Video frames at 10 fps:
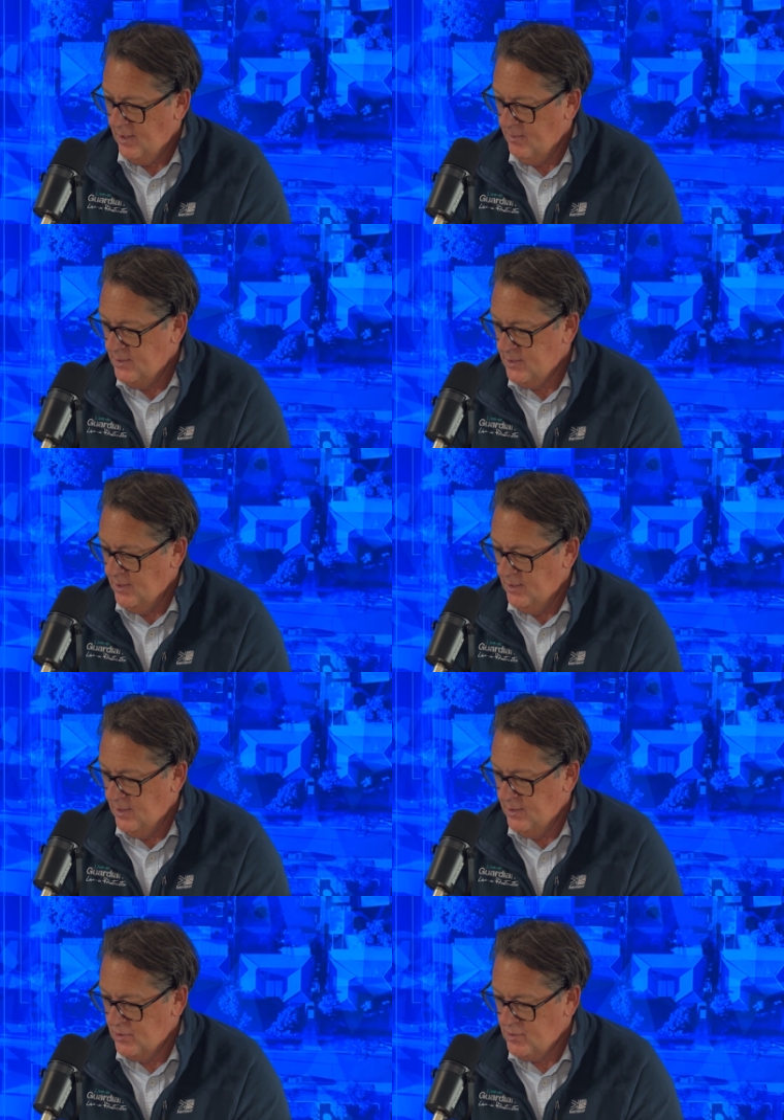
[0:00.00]
companies in
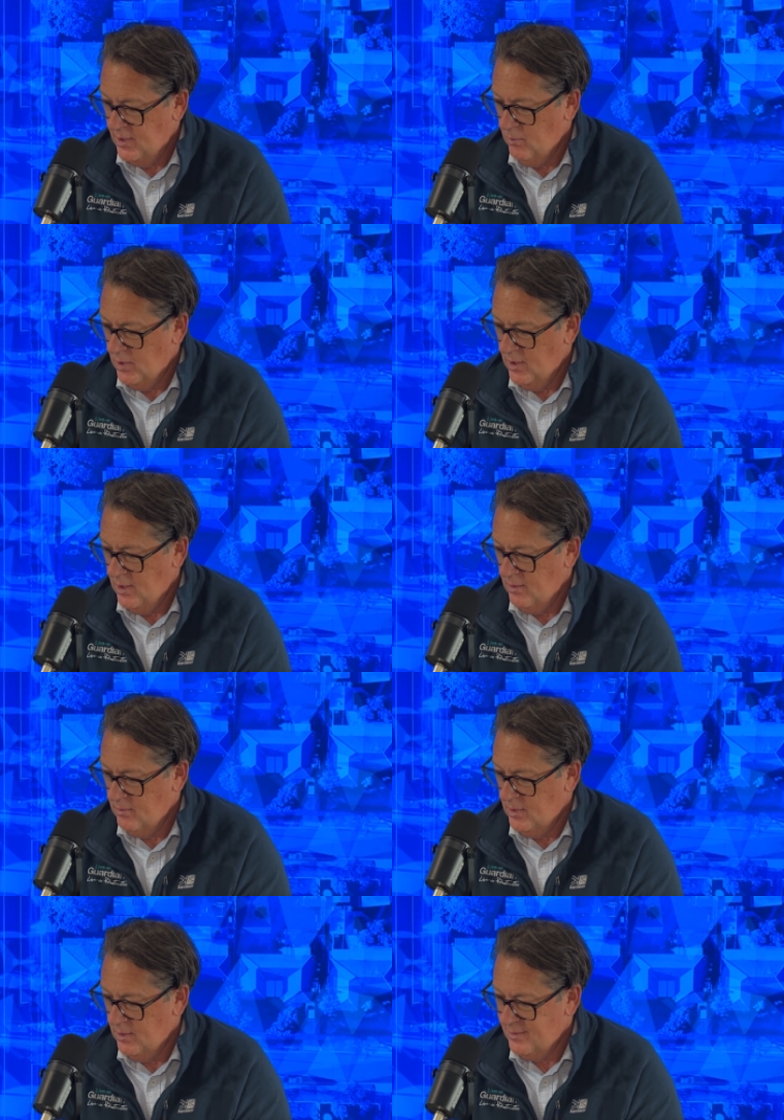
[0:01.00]
the industry were,
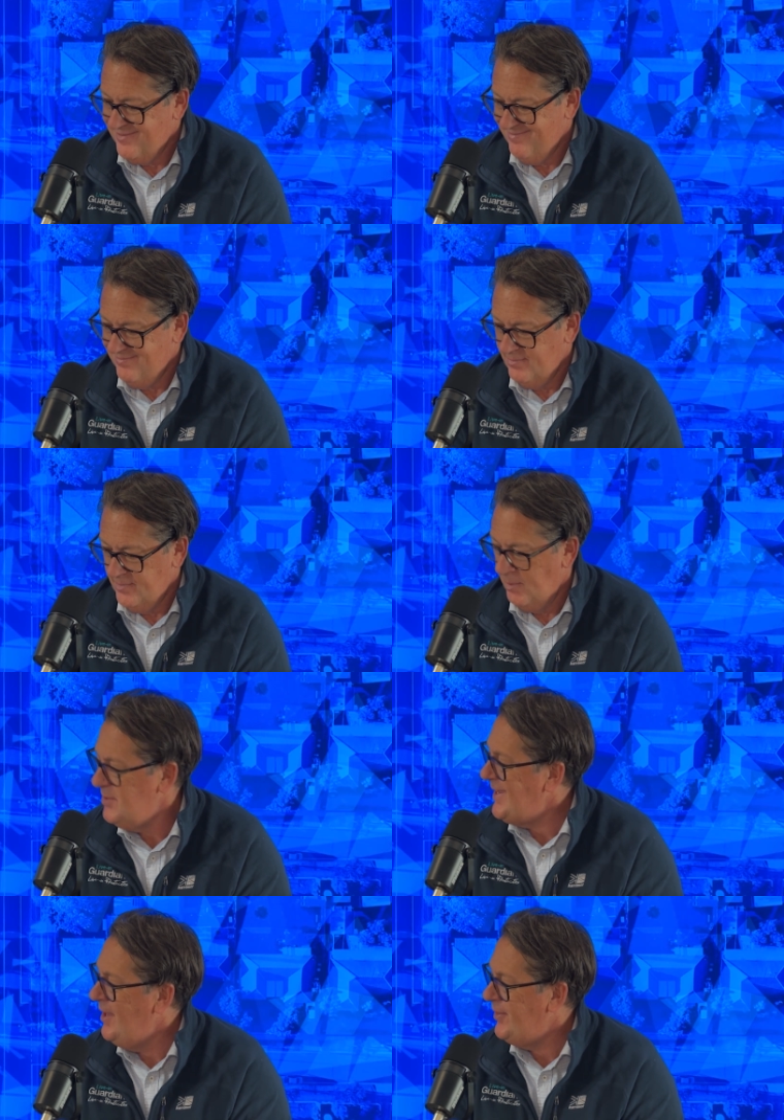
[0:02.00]
were
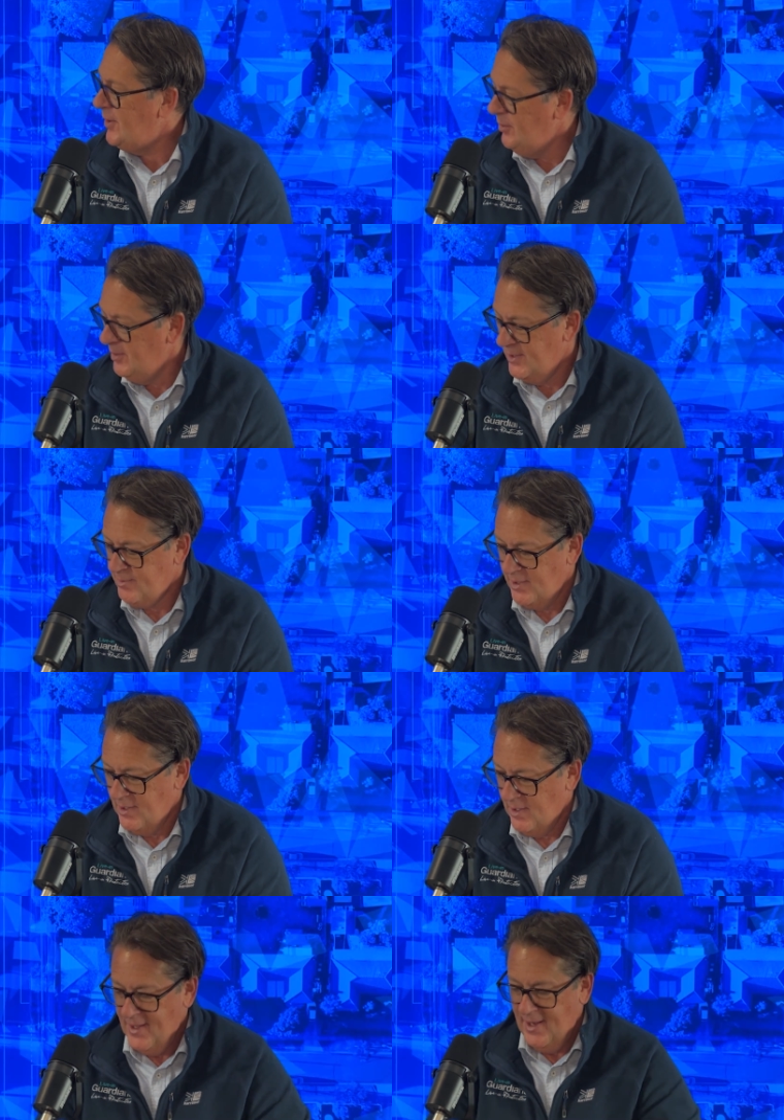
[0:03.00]
less ethical
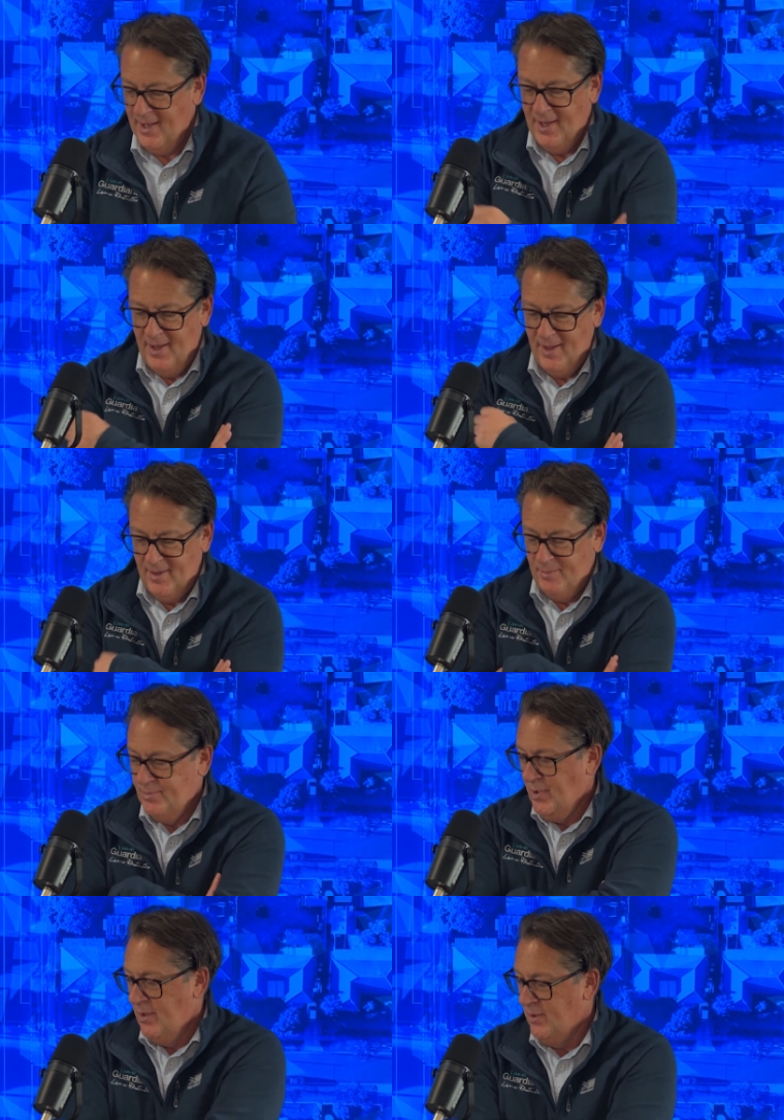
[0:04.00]
they uh,
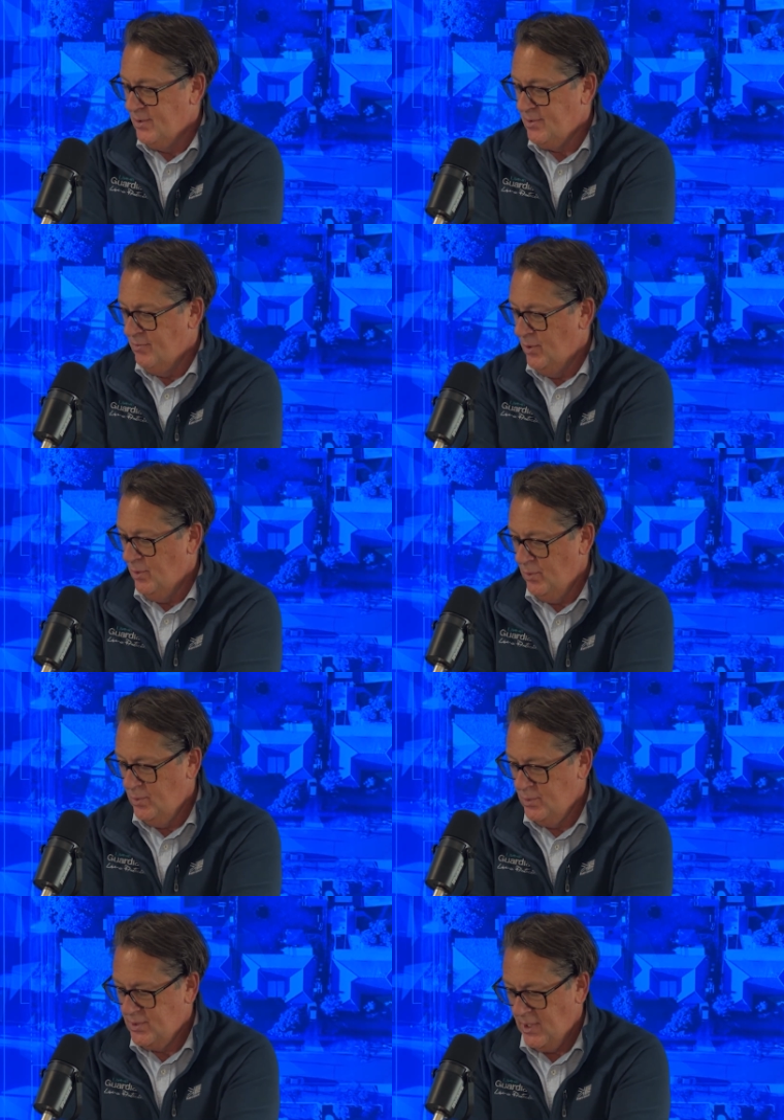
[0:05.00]
broke lots of
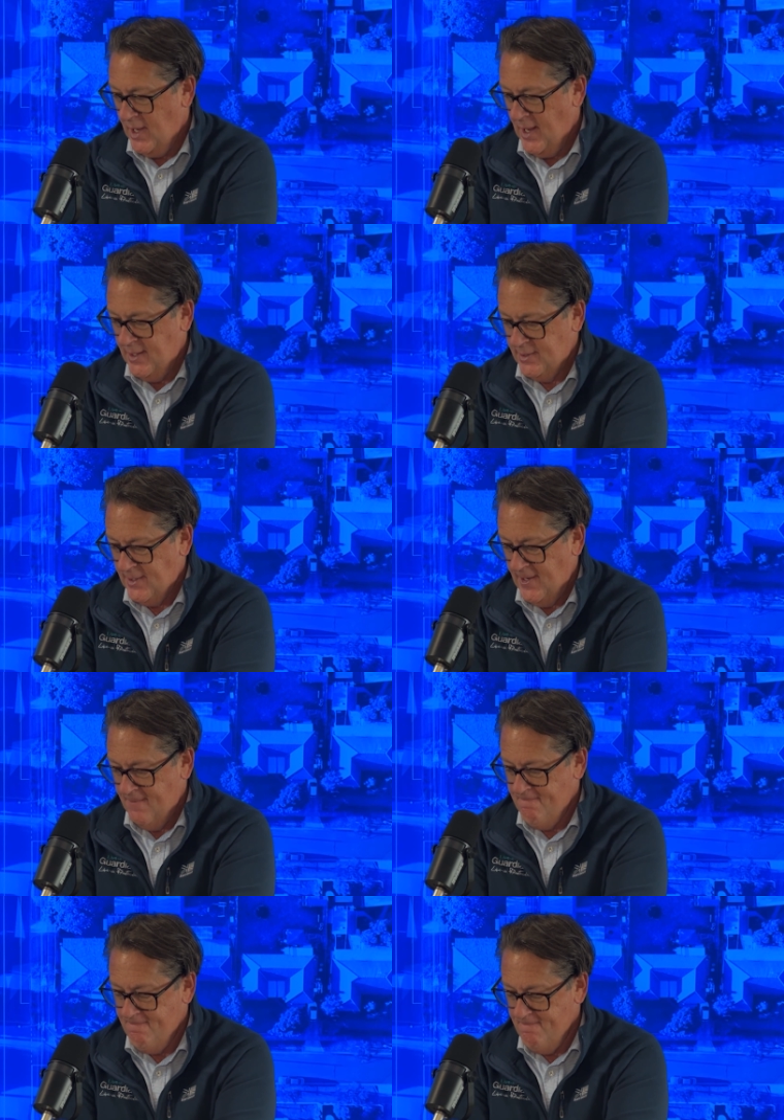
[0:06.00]
rules, and
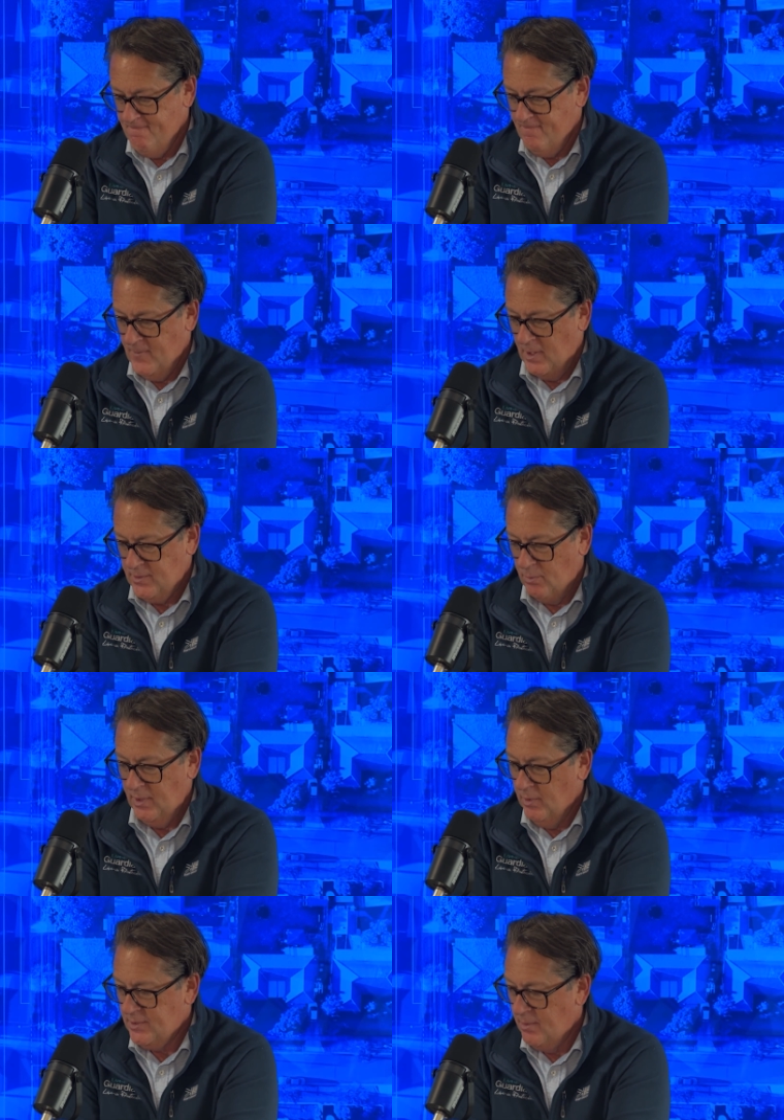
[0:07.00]
um, you know, so
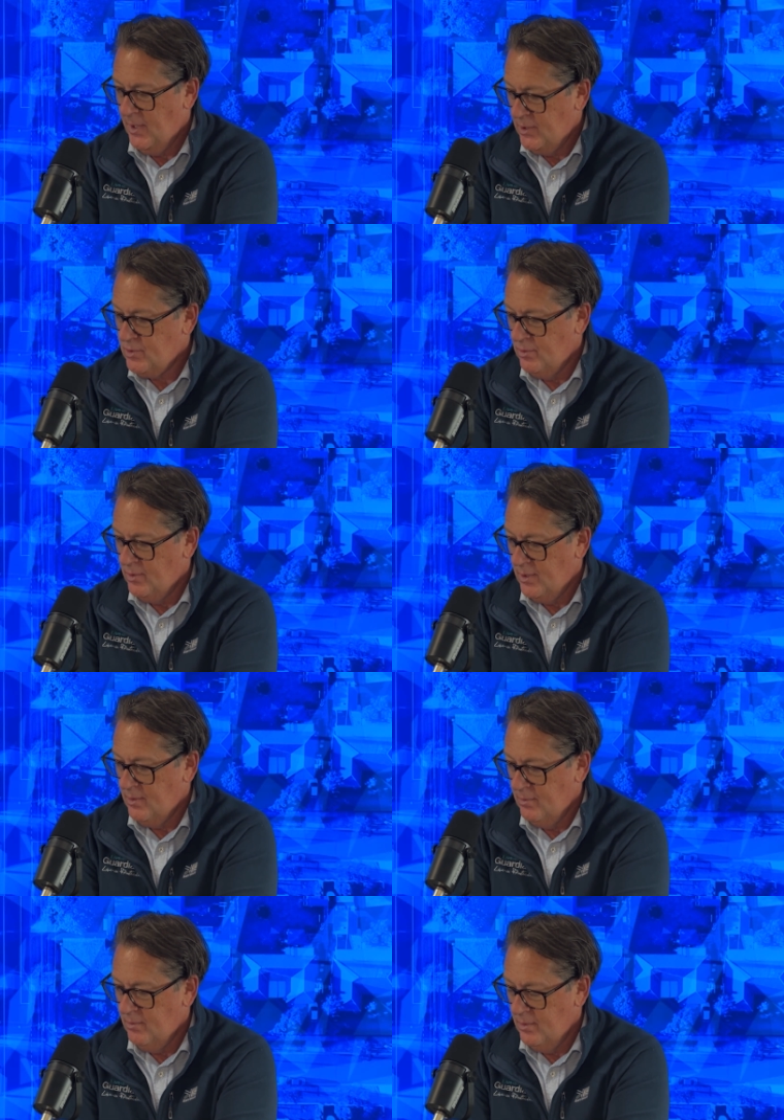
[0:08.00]
we wanted to make sure that
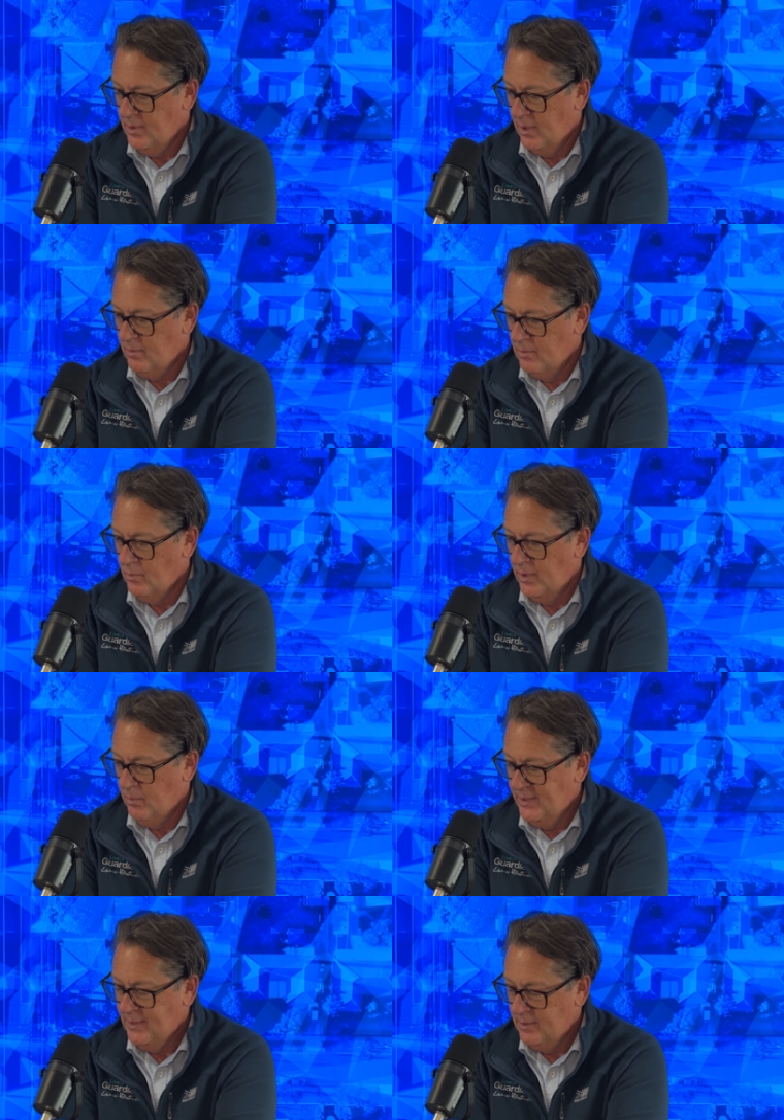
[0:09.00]
you know we,
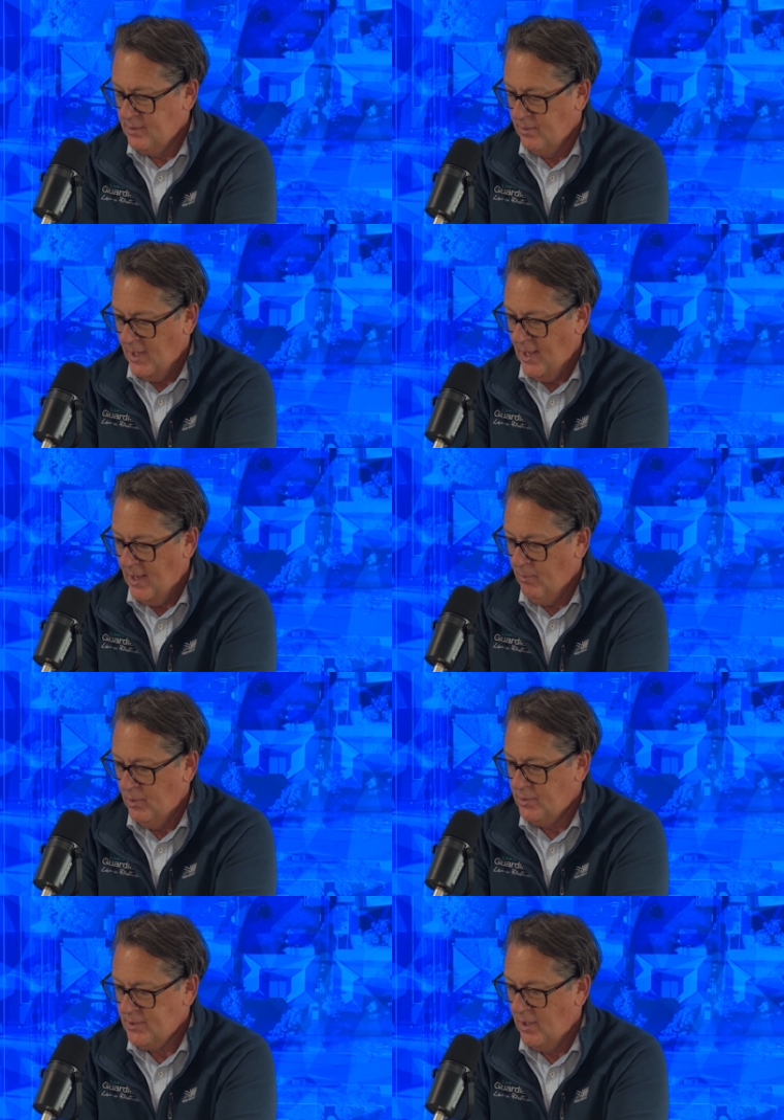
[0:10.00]
we didn't do that, and we
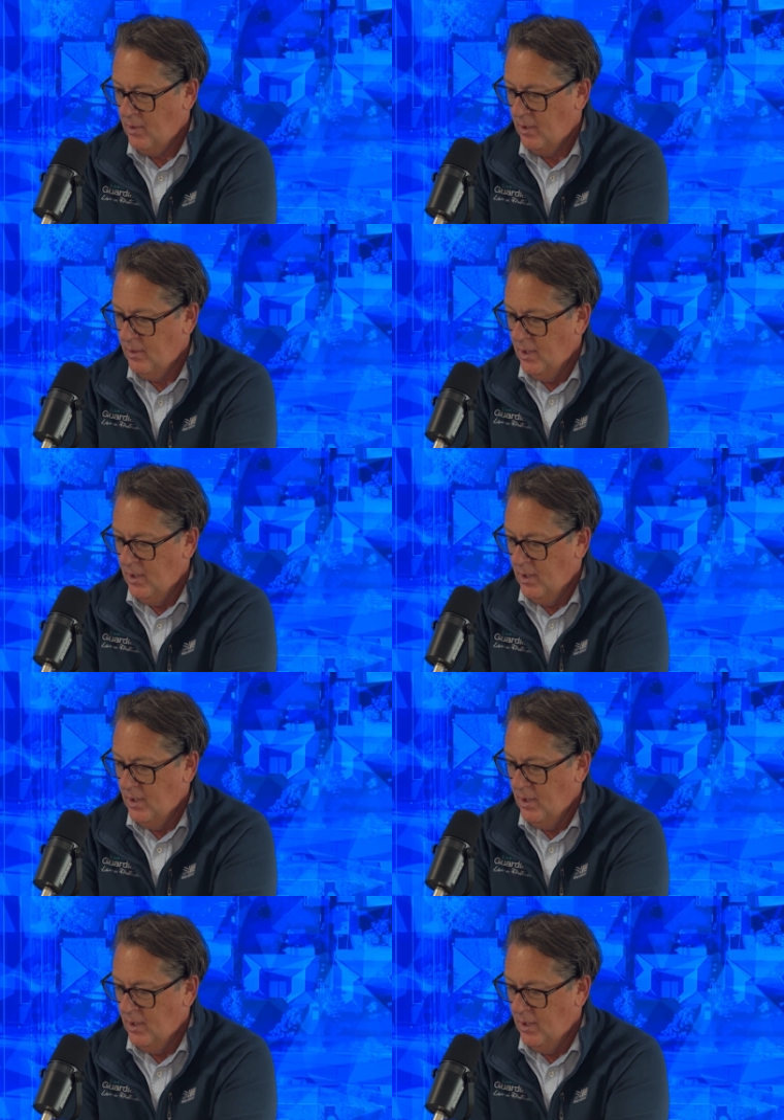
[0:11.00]
also